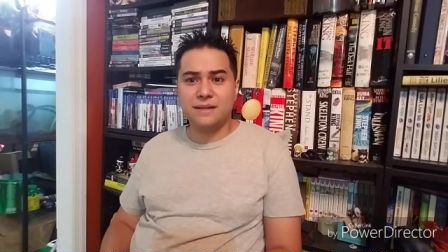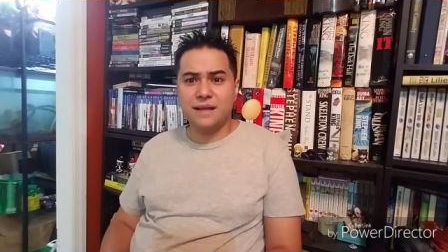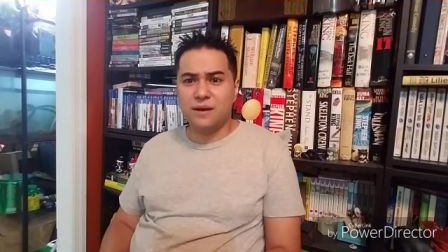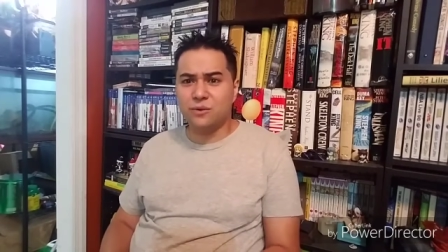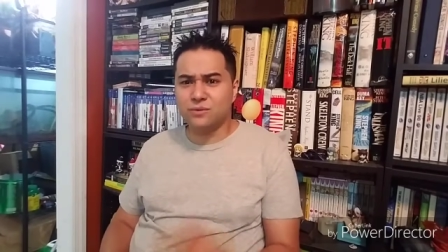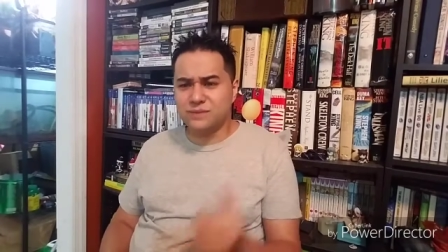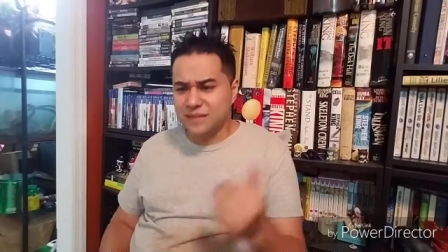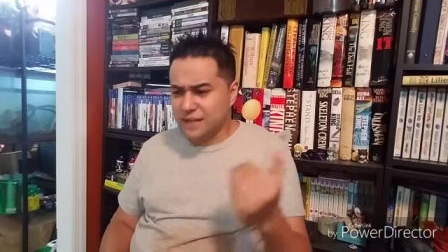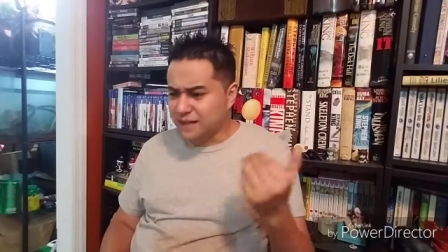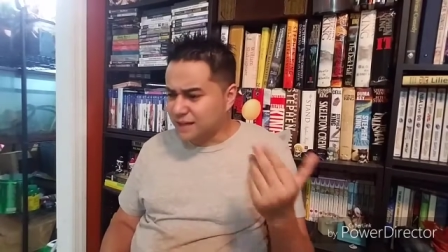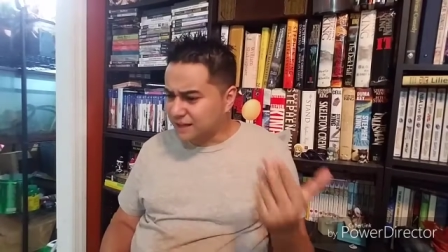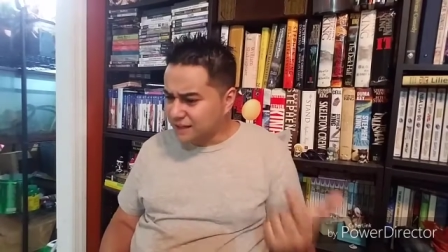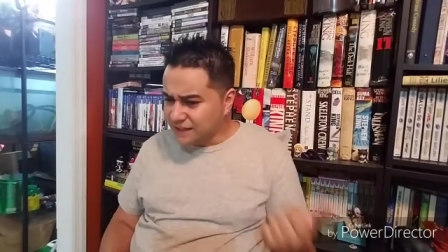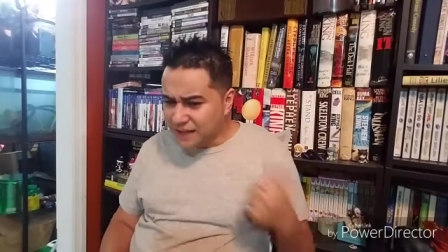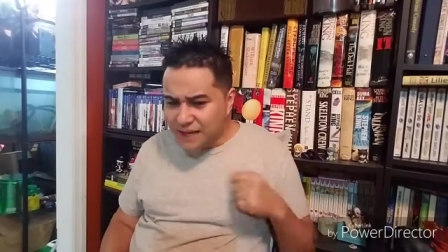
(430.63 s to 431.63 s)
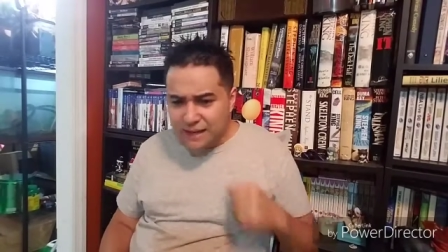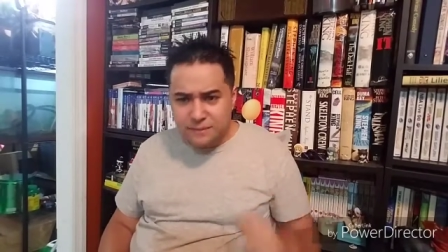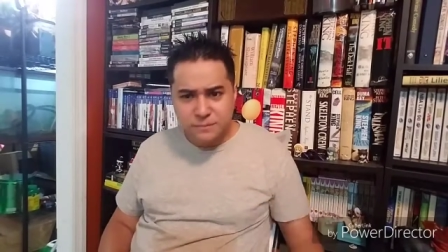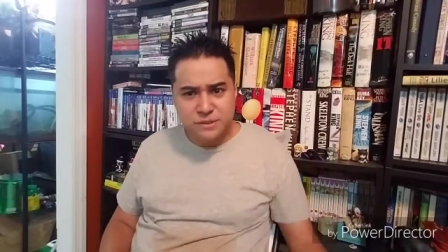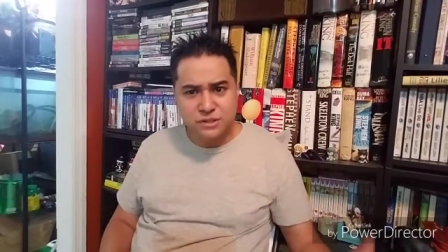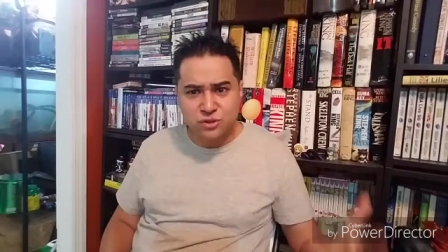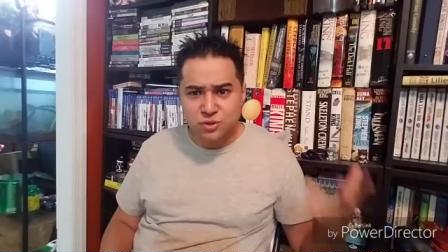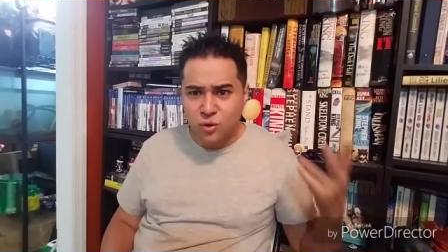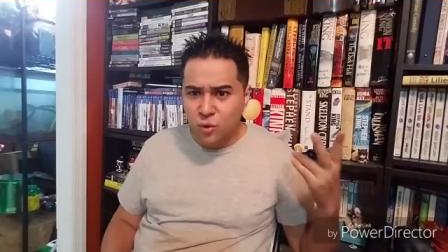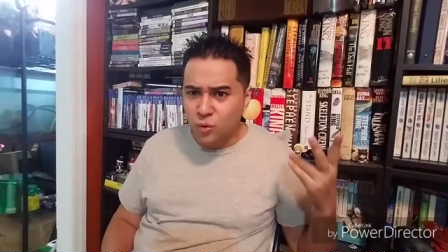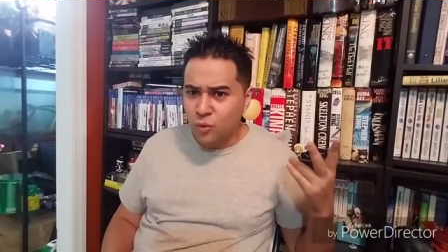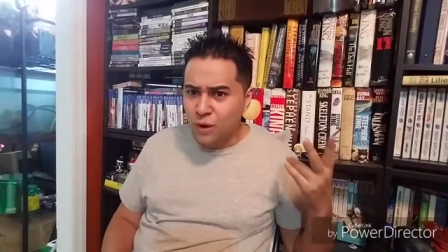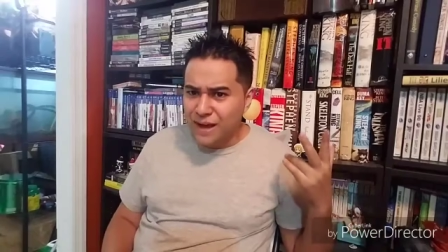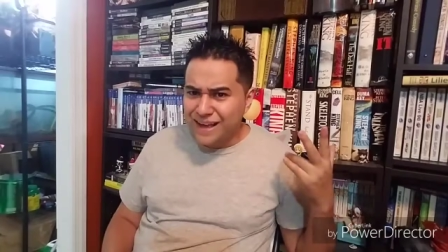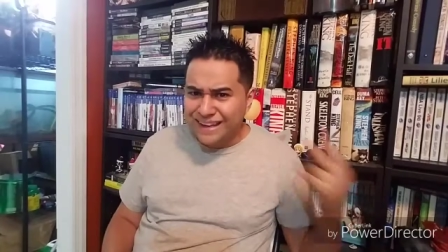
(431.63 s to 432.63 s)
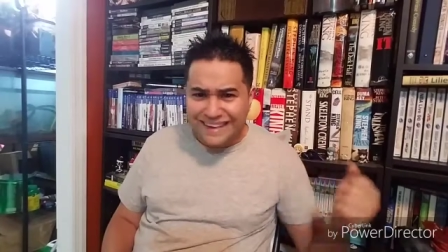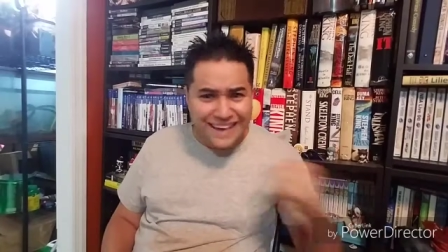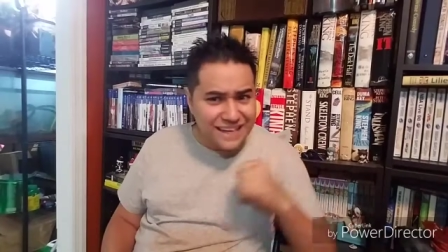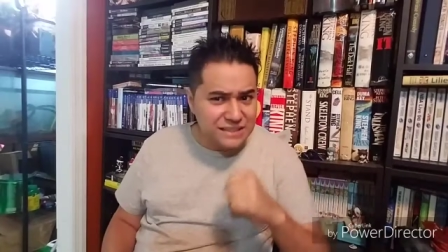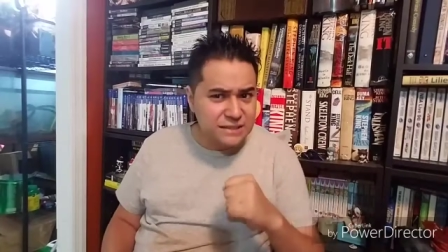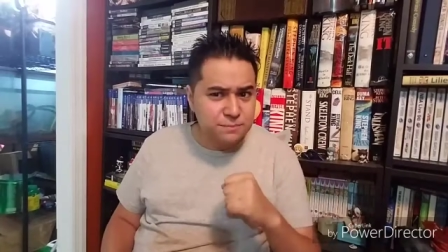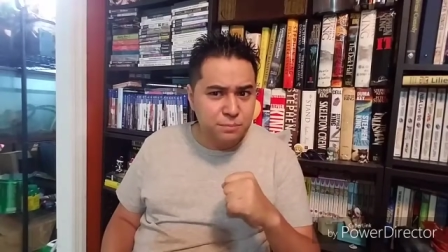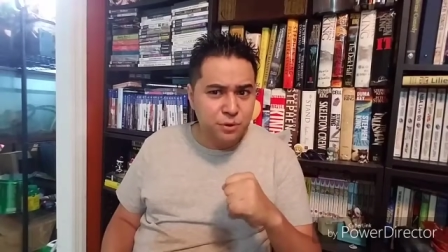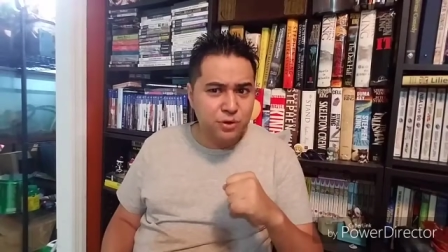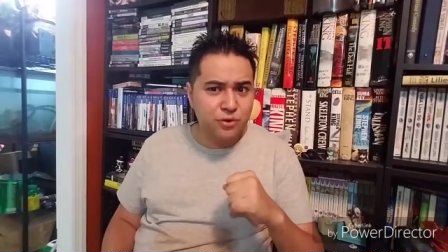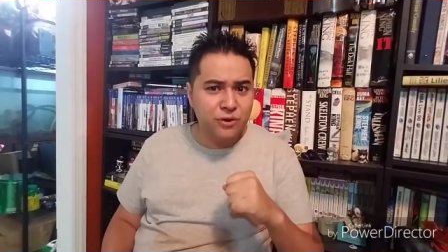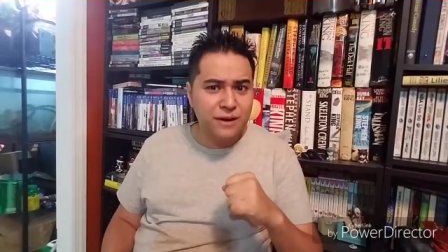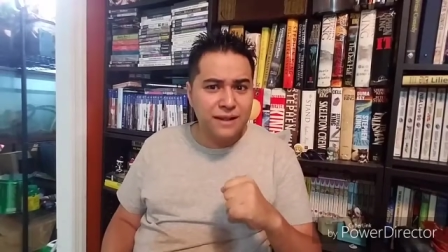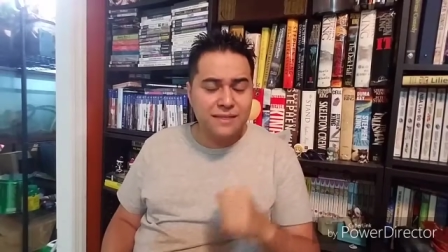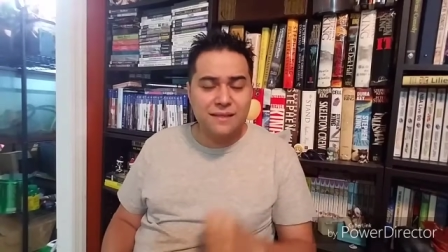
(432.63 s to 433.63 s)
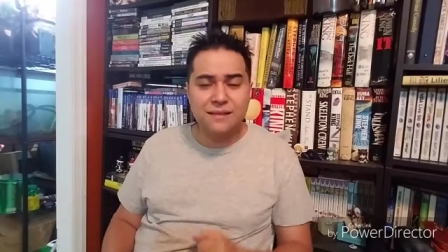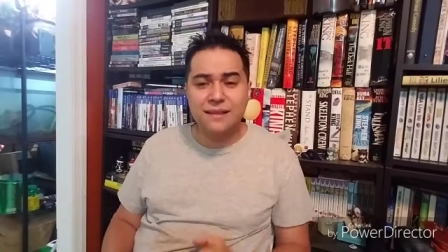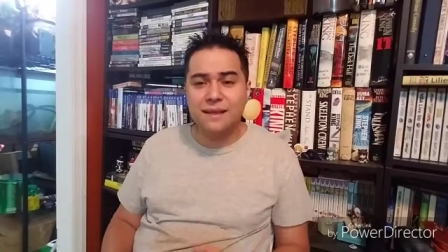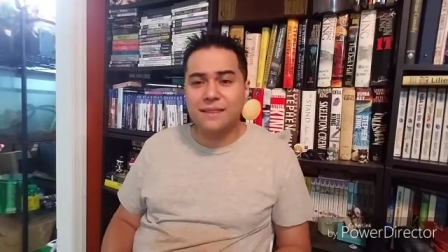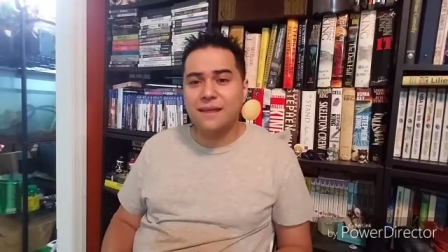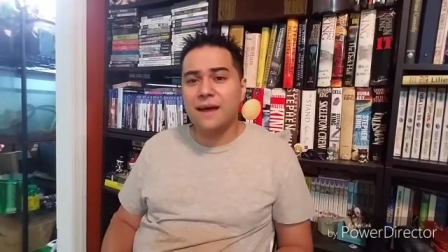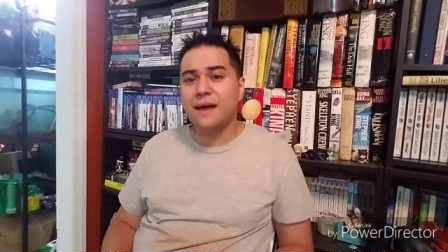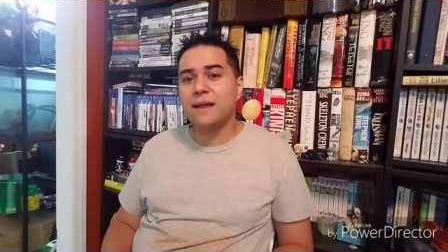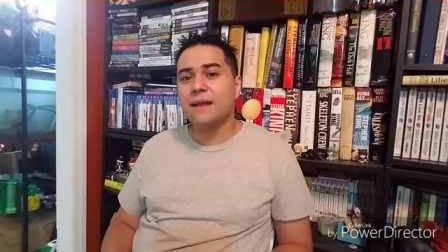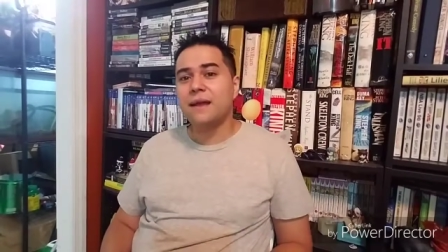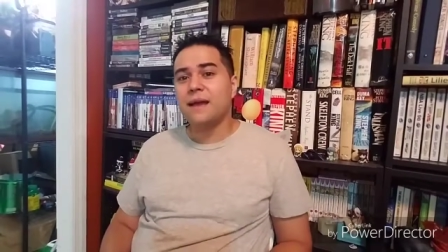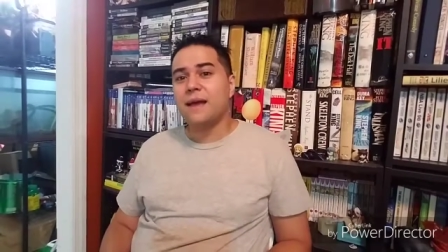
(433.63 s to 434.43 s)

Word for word: They don't take any names. There's no guest book or anything like that.